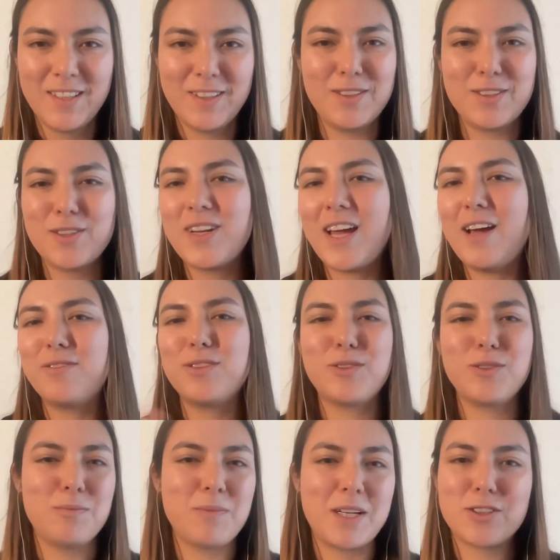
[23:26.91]
You don't have to
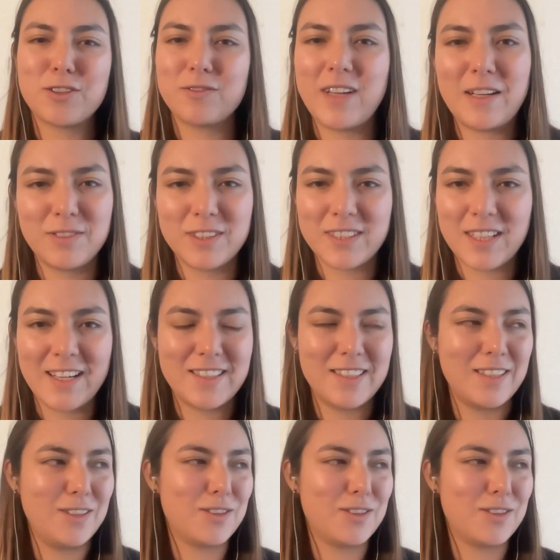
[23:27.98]
do much of advertising. You